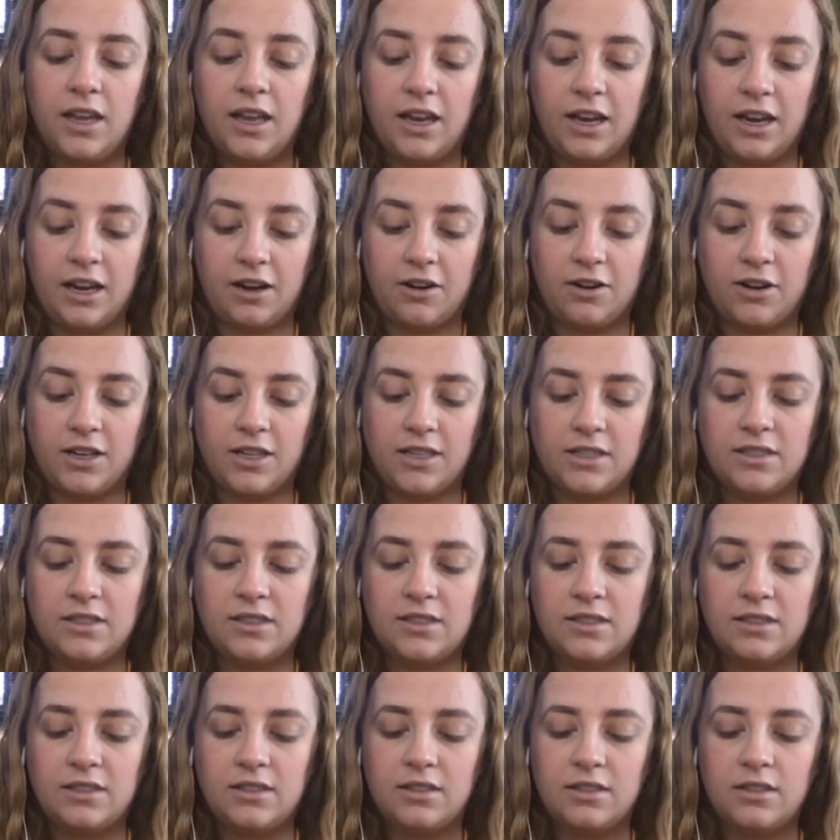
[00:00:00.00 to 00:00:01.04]

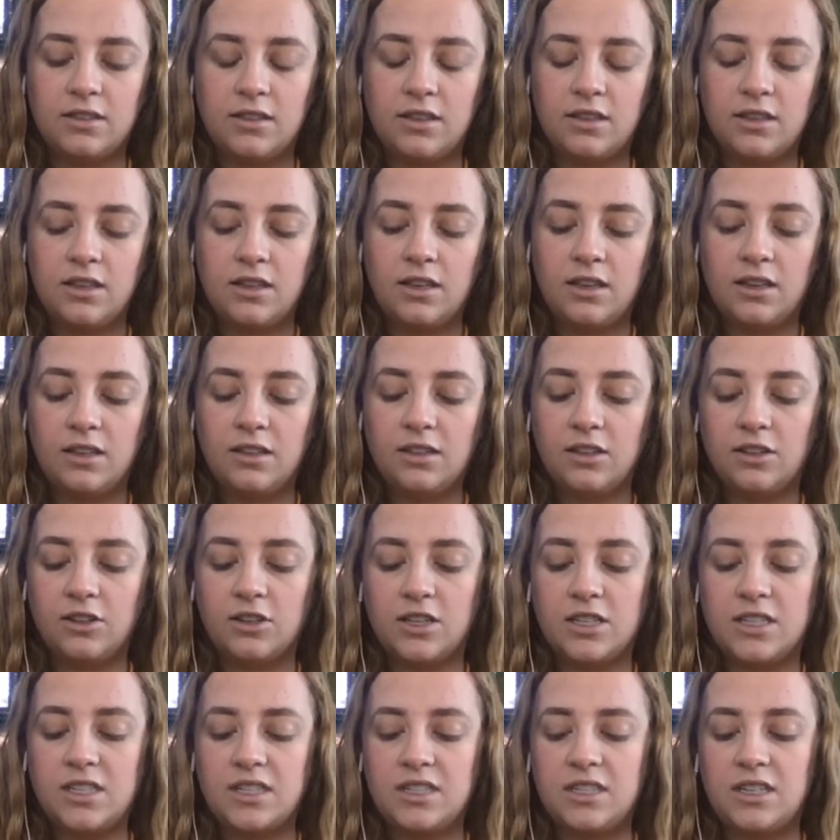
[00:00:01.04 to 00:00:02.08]
Ares?
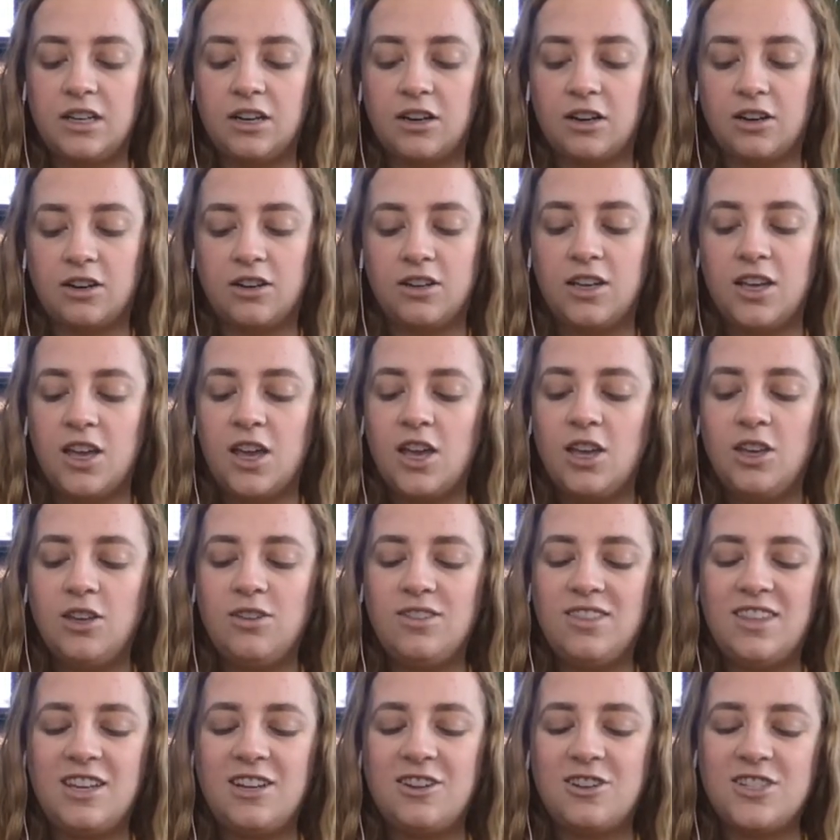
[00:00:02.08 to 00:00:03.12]
Clarice sneered. You
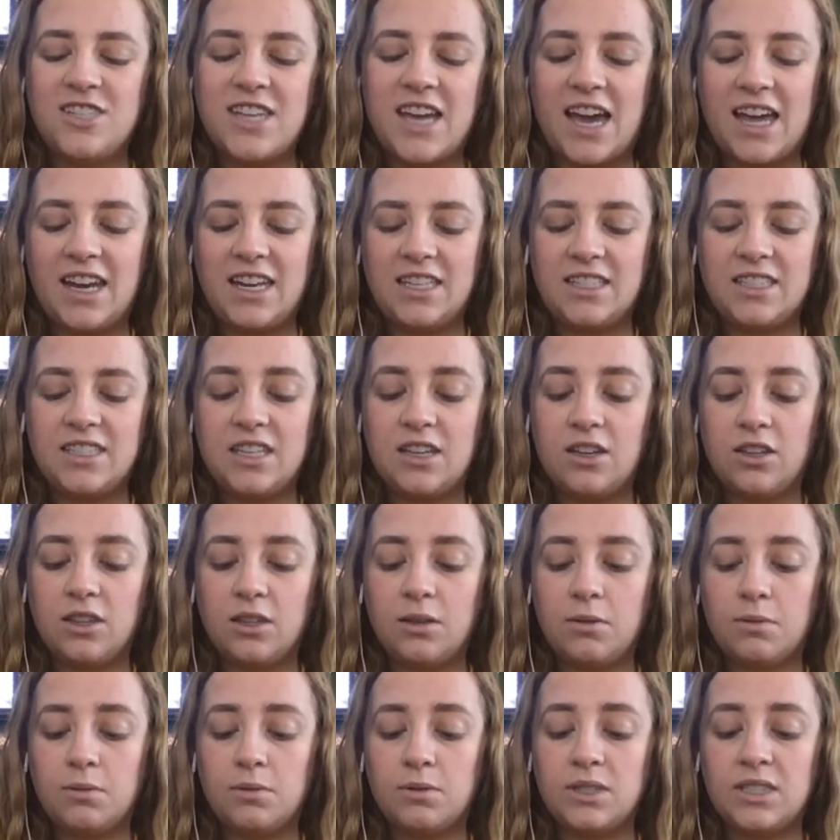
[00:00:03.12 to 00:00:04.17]
think your daddy's the only
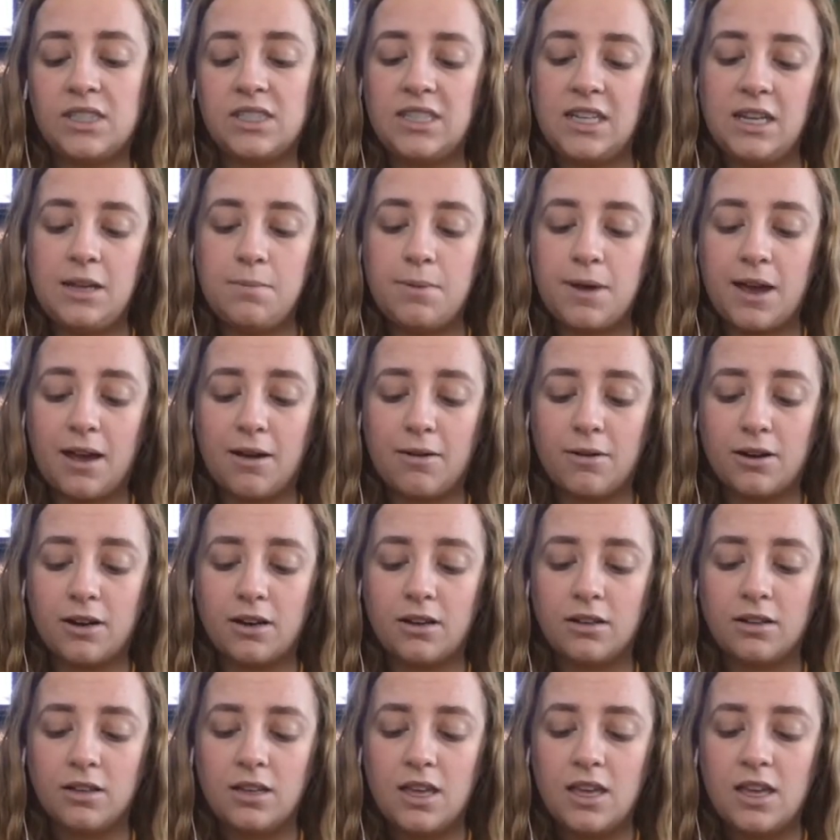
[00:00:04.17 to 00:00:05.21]
one with sea
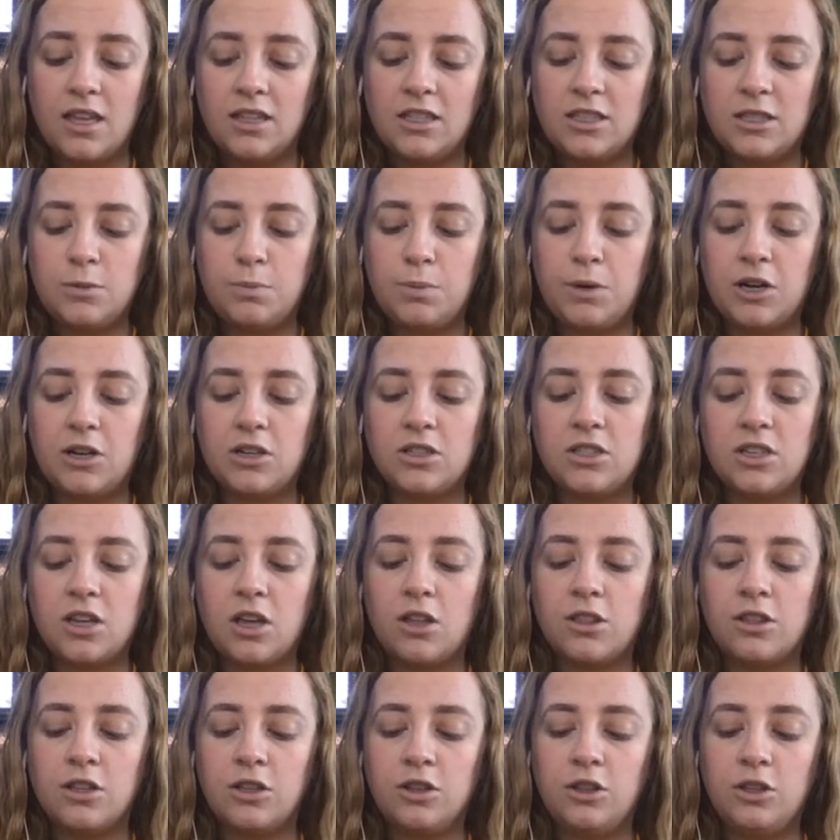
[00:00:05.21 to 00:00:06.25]
power? The spirits
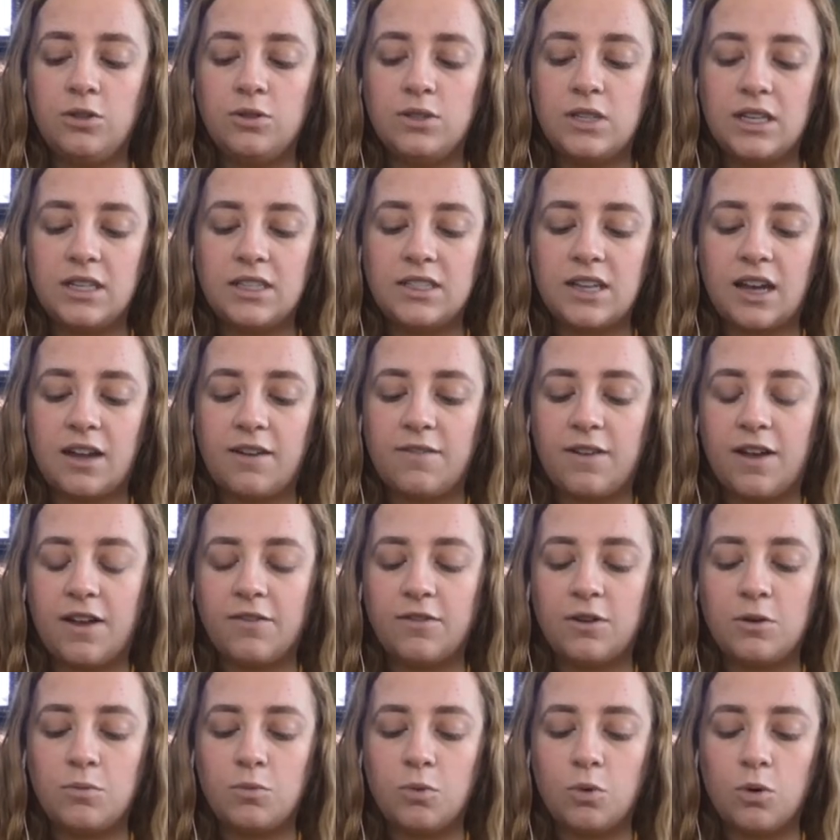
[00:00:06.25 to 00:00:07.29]
on the losing side of
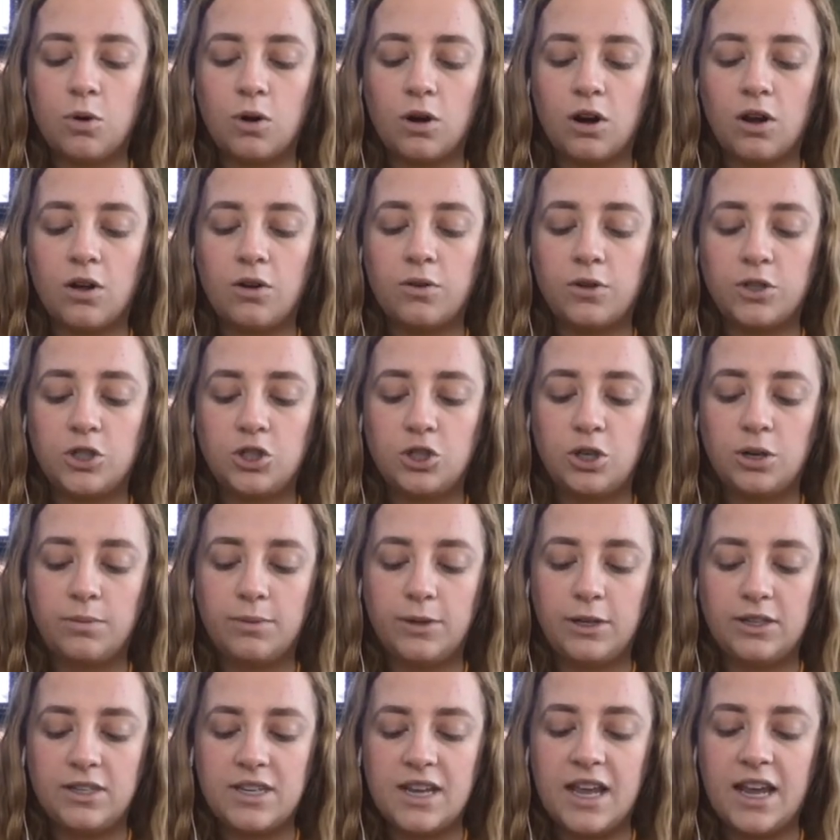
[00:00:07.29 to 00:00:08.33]
every war owe a
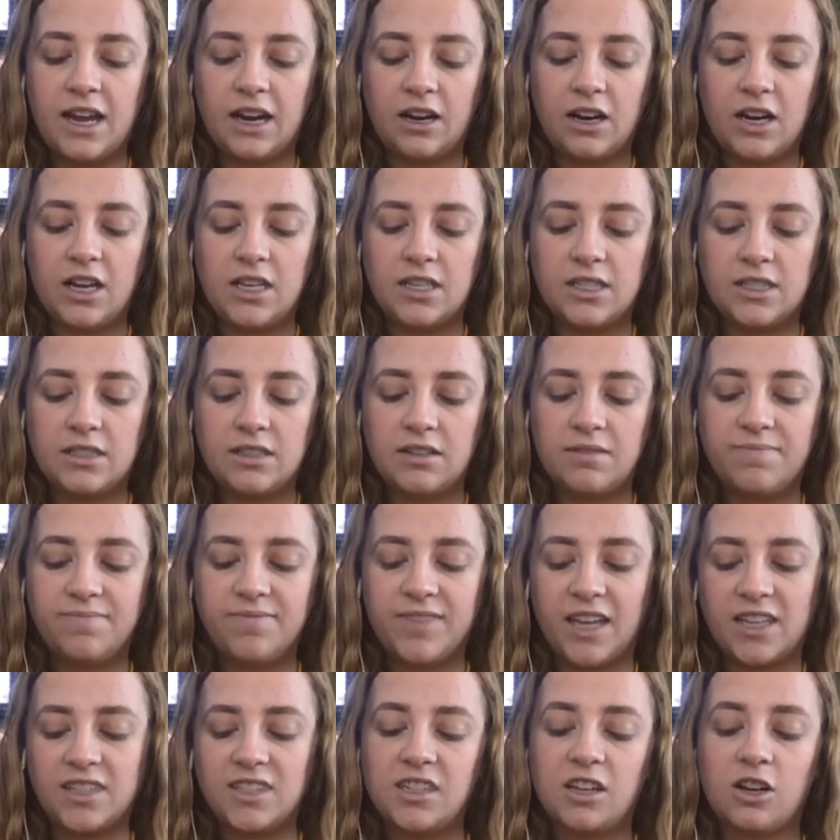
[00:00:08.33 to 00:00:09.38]
tribute to Ares.
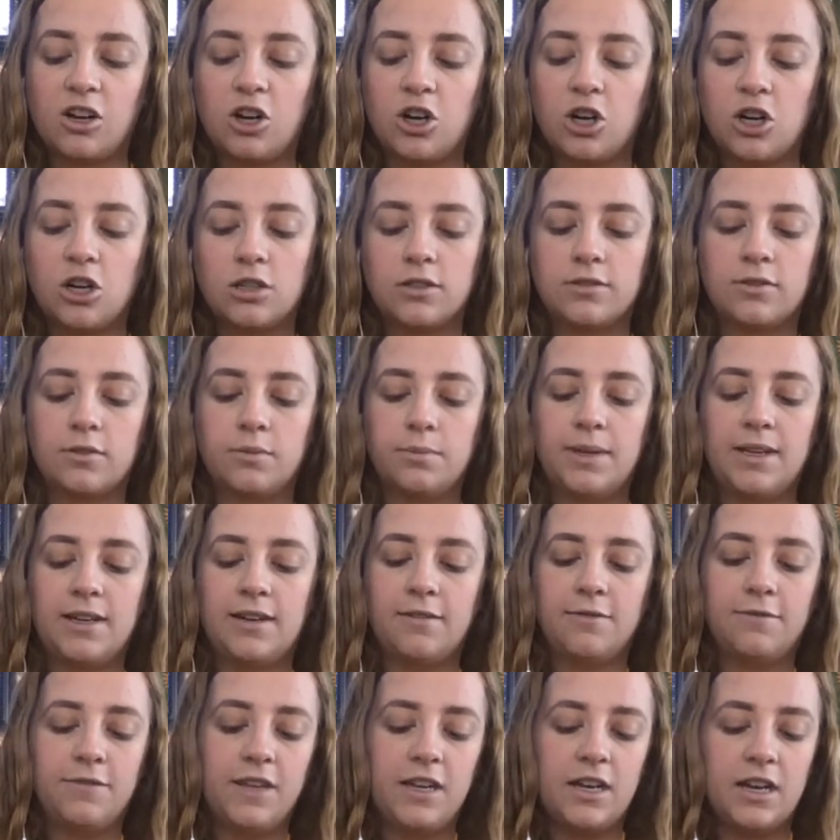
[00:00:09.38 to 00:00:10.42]
That's their curse for being
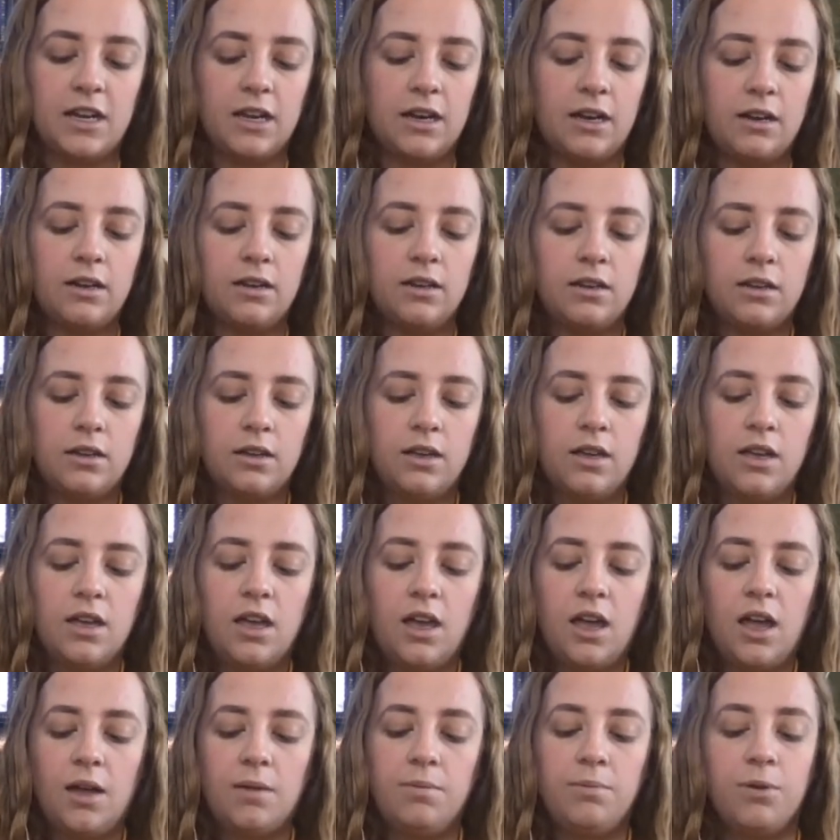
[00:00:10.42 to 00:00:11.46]
defeated.
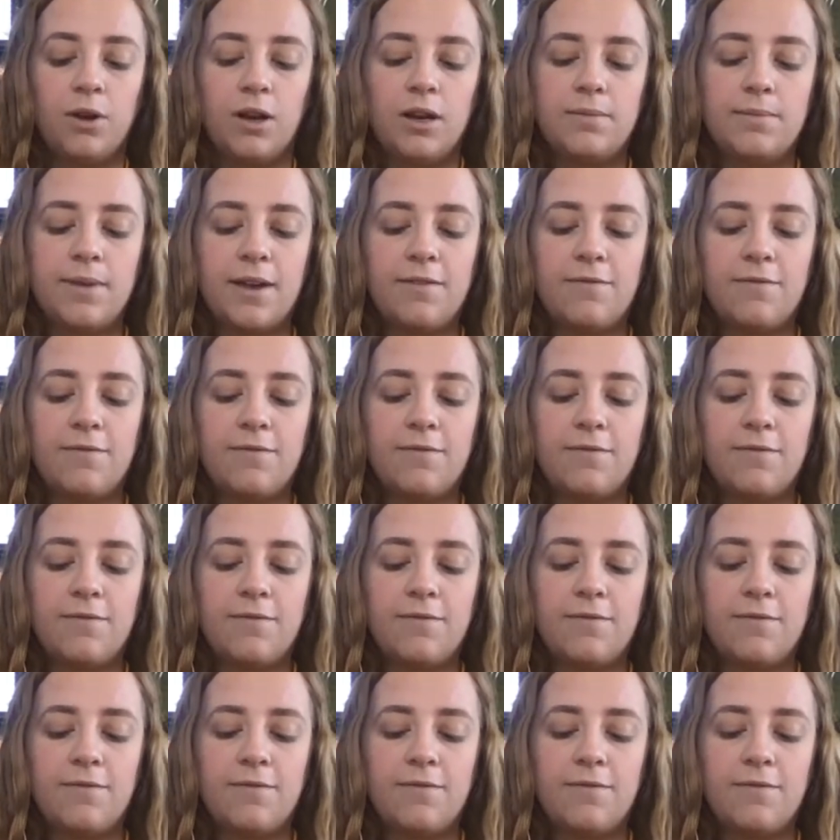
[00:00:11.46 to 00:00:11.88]
I prayed to my